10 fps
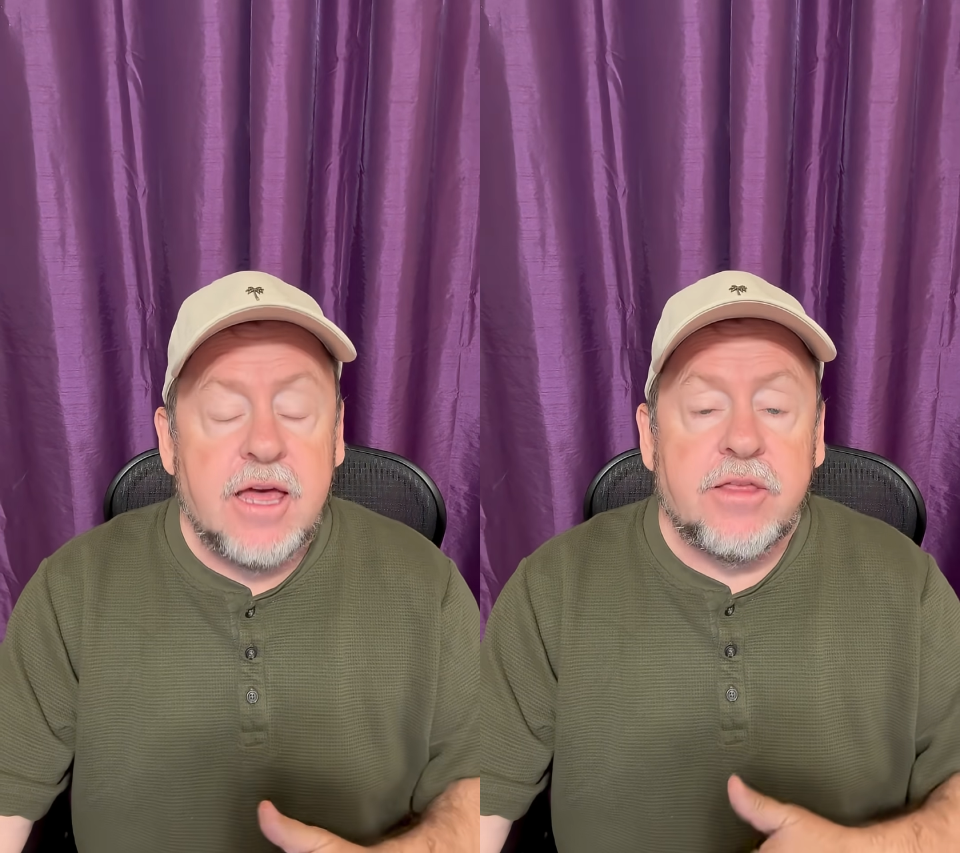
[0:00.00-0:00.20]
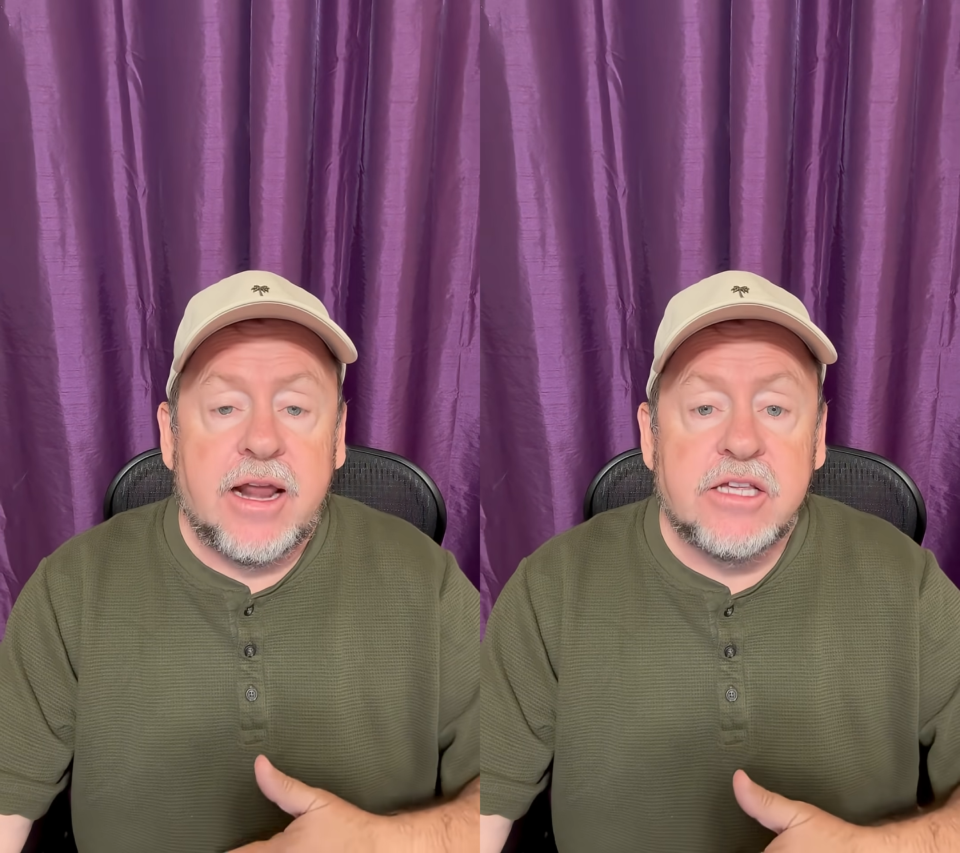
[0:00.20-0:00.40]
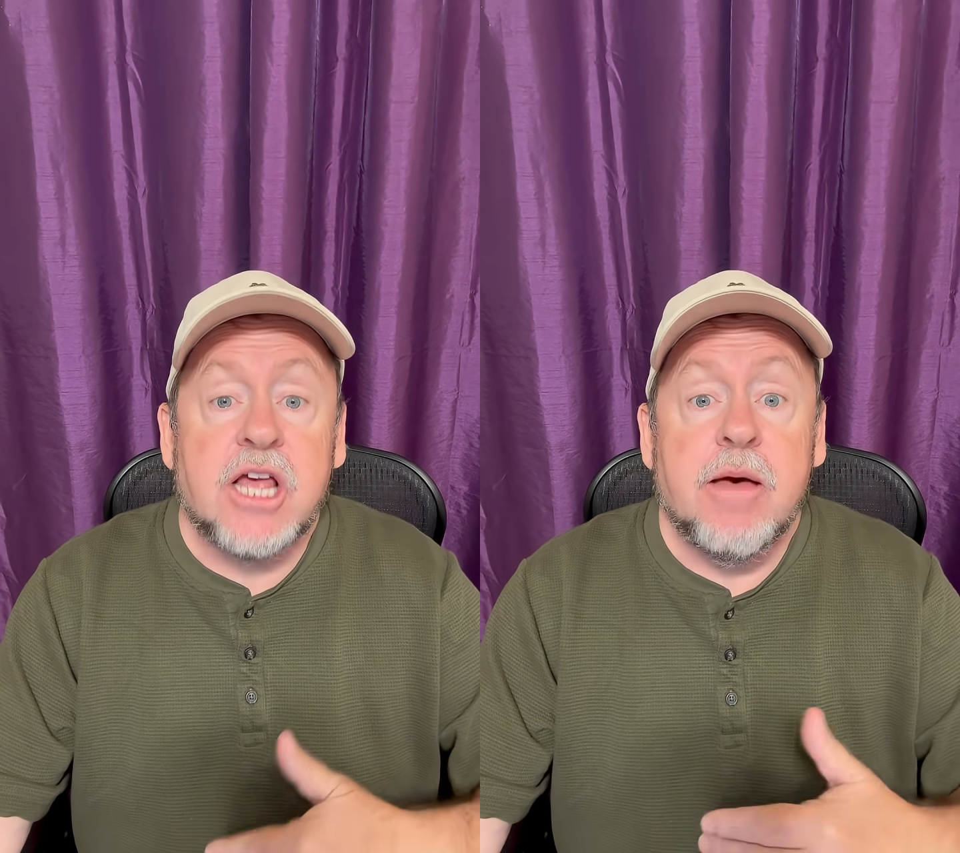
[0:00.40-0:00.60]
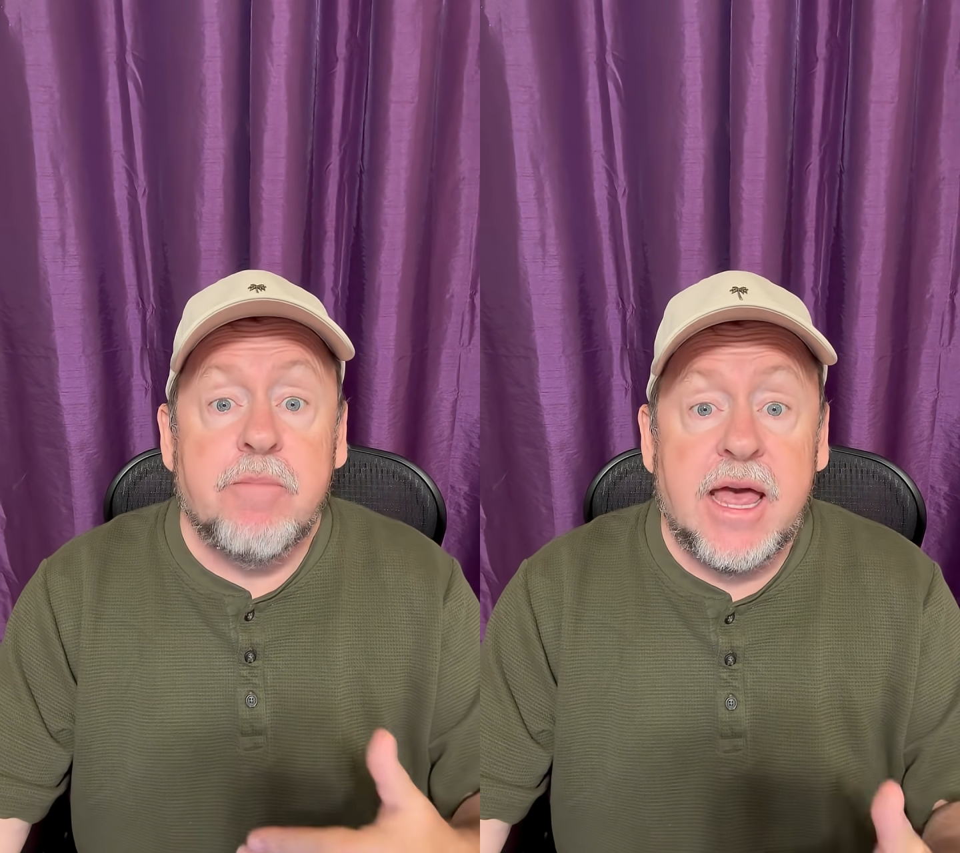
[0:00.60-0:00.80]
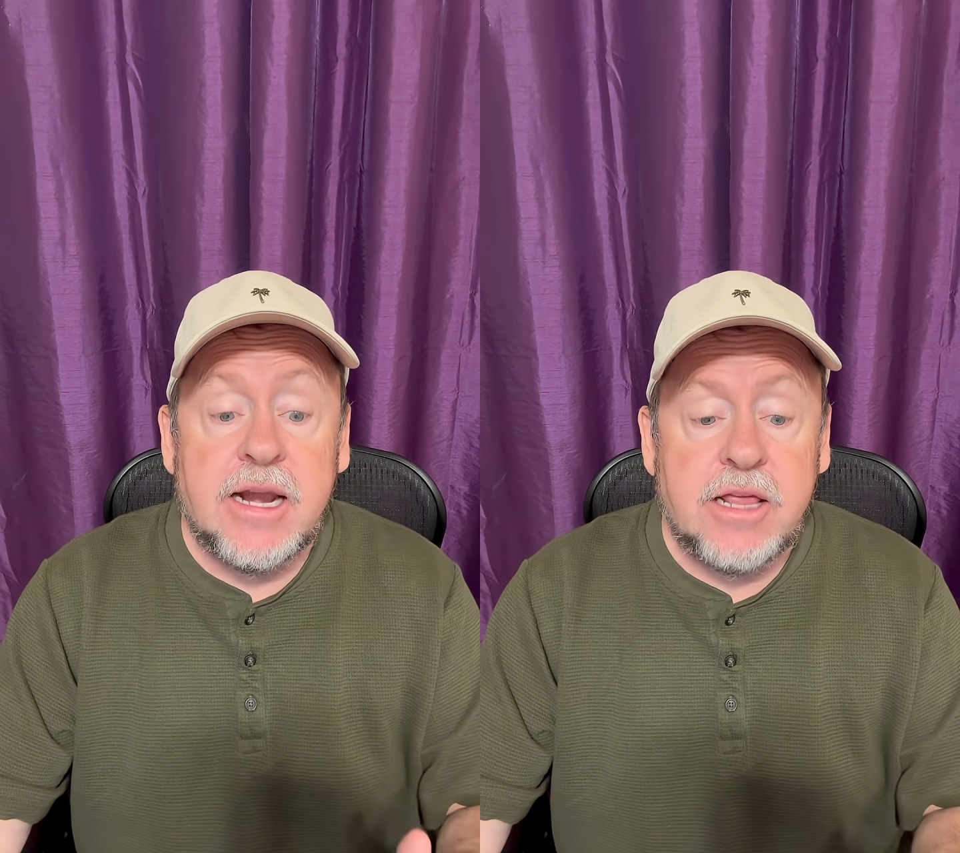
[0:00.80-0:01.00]
That is
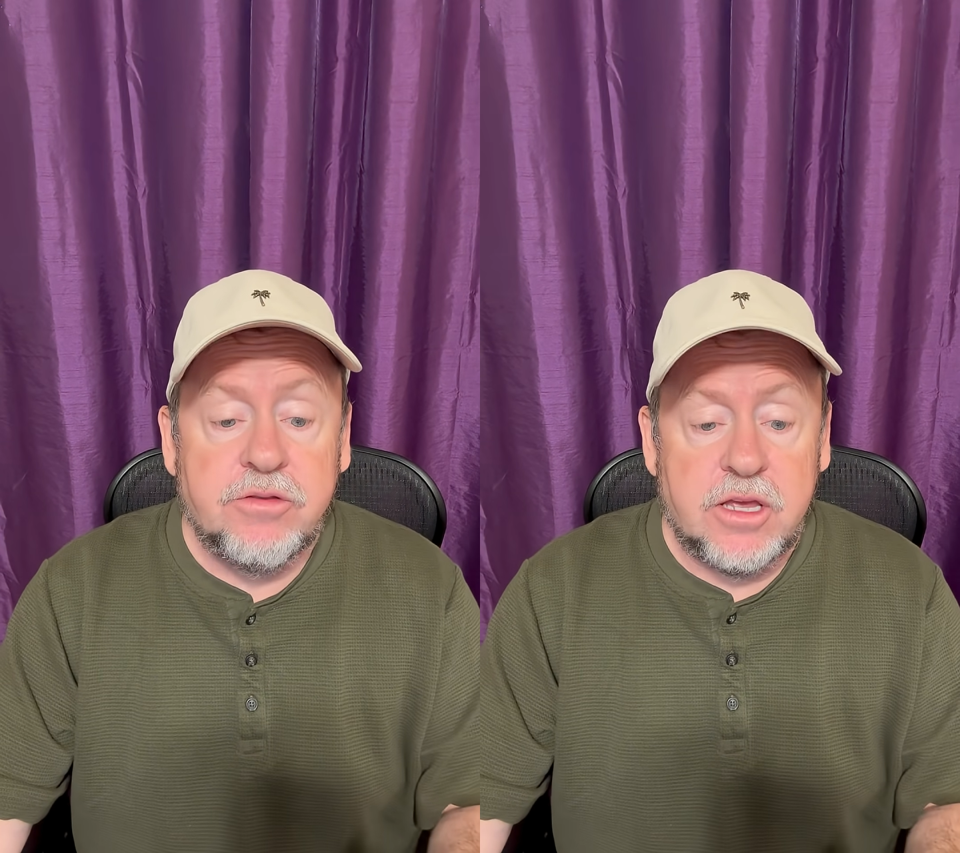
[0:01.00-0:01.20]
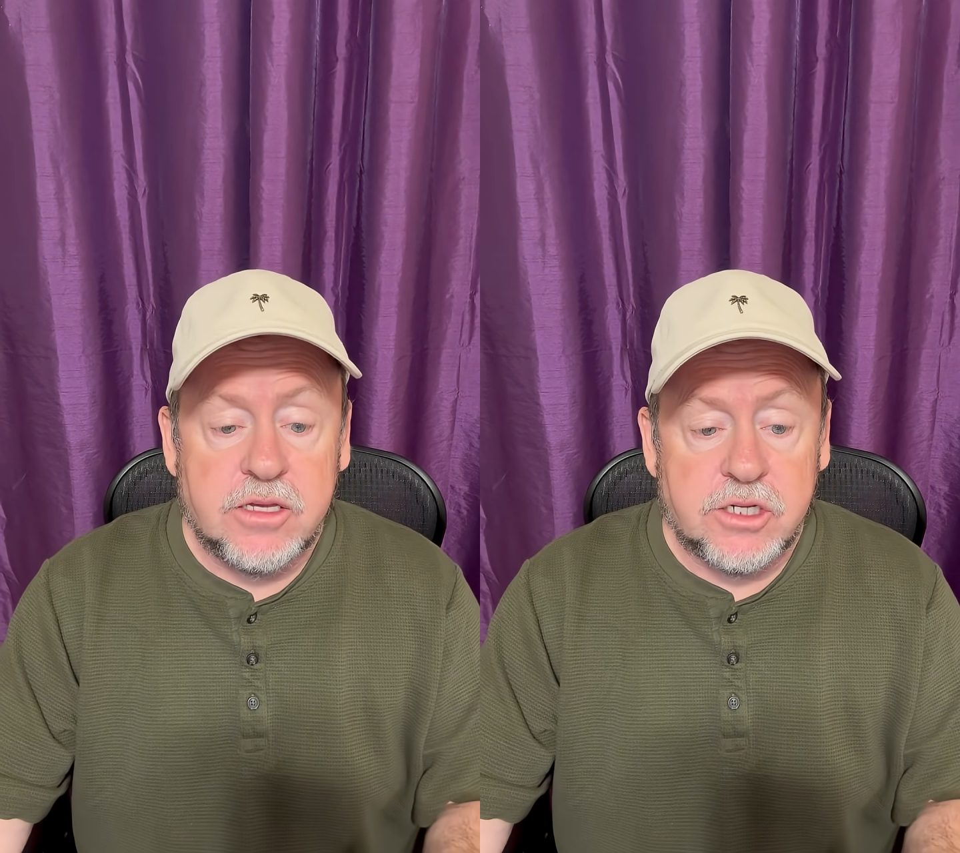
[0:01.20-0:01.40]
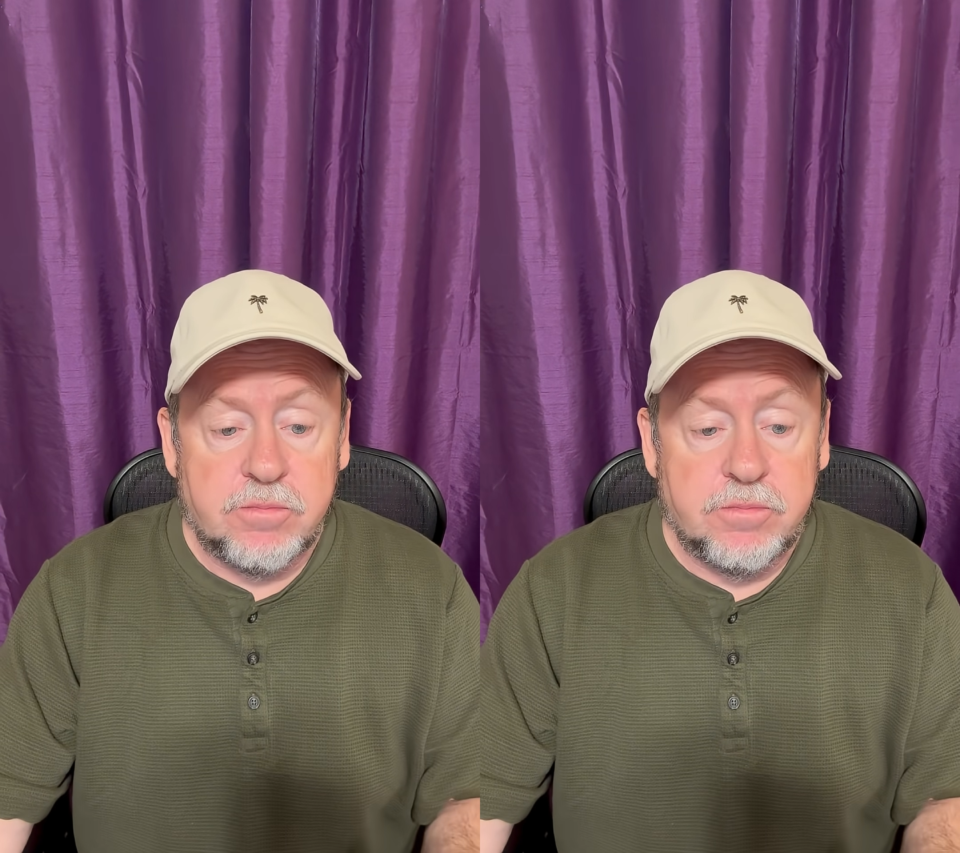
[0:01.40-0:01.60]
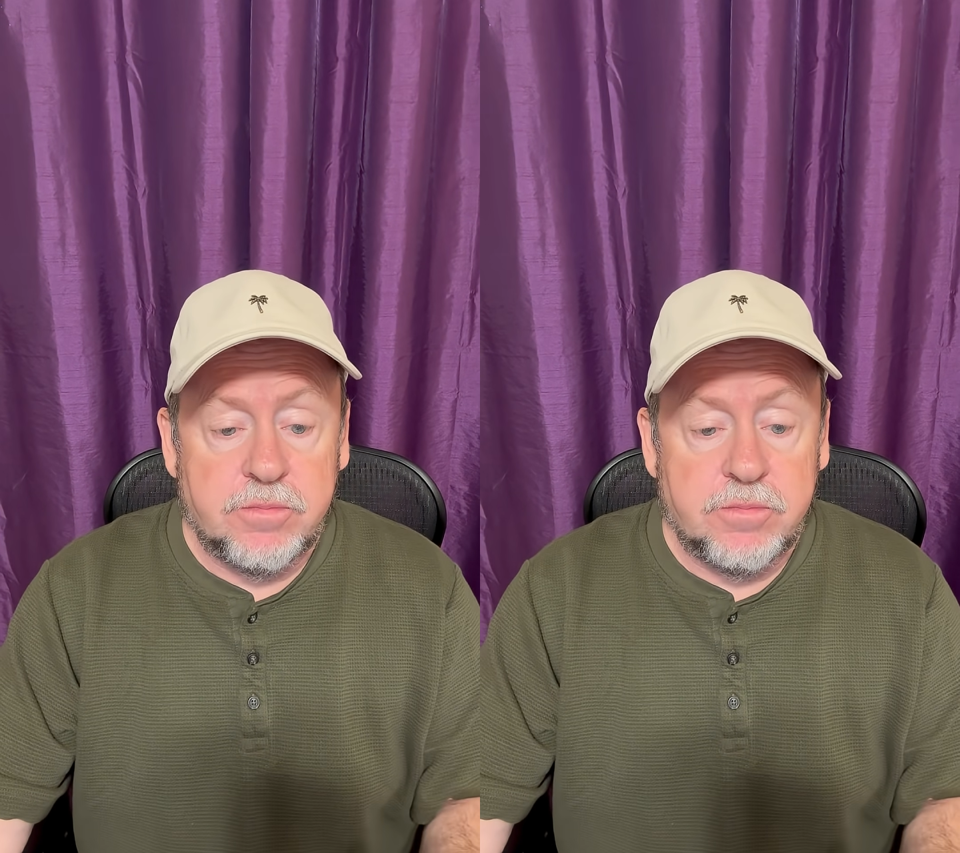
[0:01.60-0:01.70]
panentheism.